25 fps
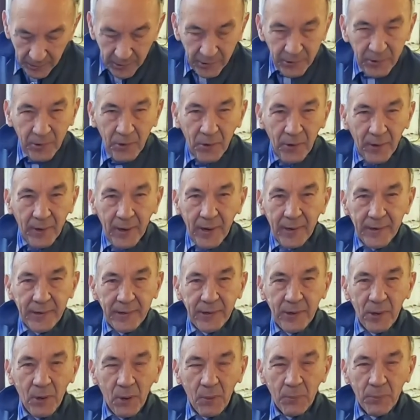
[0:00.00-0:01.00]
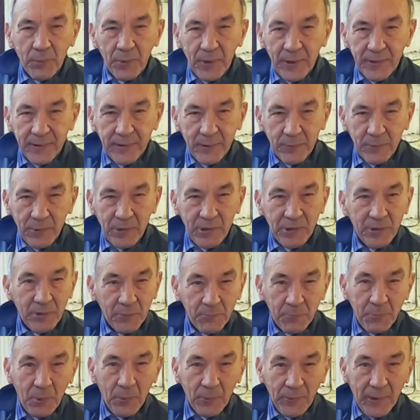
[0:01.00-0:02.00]
and you've got another carburettor,
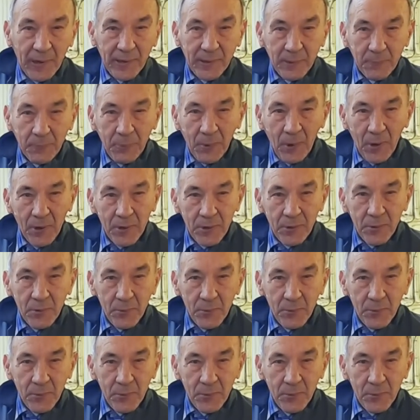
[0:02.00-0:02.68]
which you'd probably have to buy